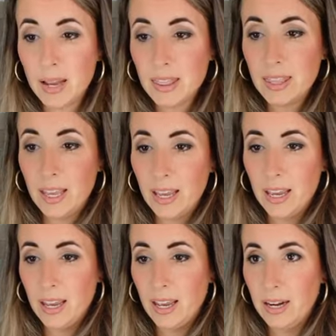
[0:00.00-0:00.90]
and
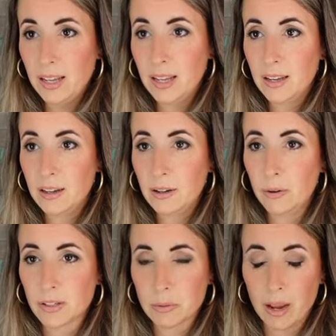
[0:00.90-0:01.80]
then who
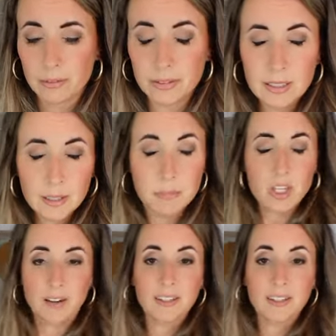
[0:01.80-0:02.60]
else do we have? Michelle,